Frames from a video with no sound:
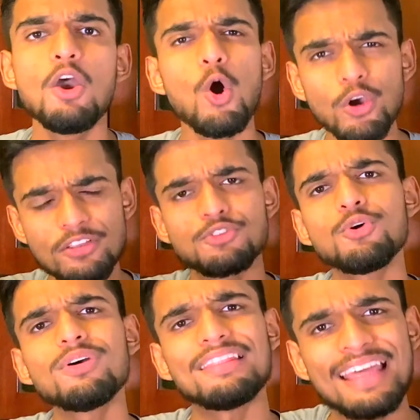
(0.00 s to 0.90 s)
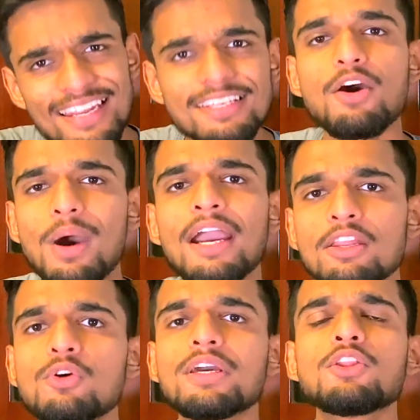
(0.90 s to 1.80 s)
Okay, so that's how I
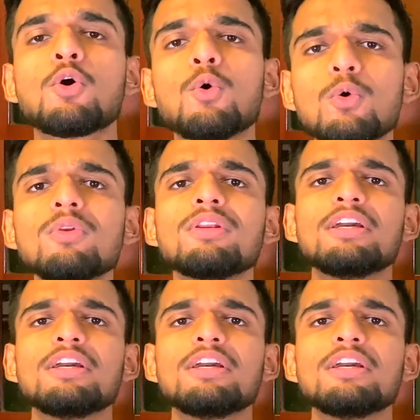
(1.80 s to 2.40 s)
look at the whole